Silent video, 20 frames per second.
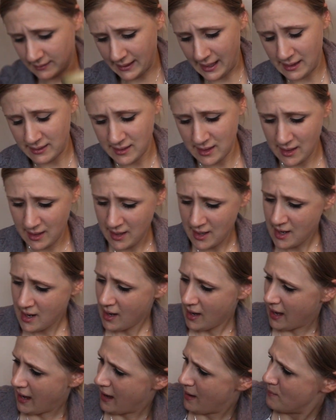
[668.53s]
leather.
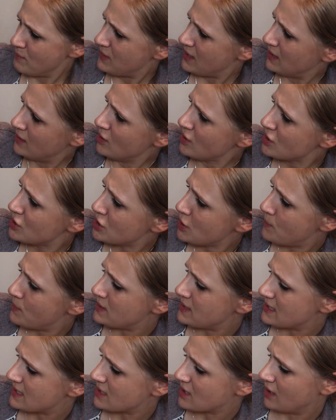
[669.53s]
Um, they look super
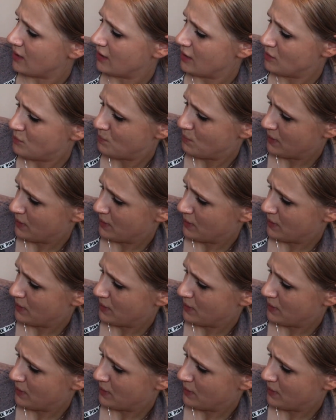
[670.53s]
discolored,